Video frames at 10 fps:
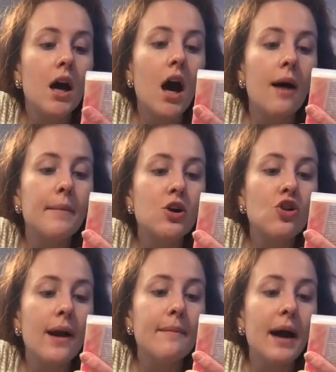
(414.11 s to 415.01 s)
um,
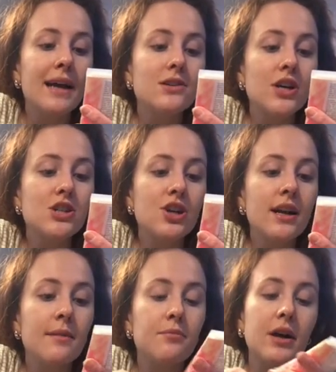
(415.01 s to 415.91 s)
creme hydration
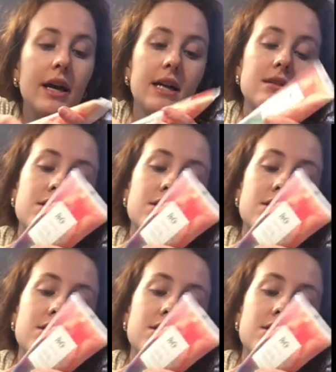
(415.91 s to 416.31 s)
and brilliance.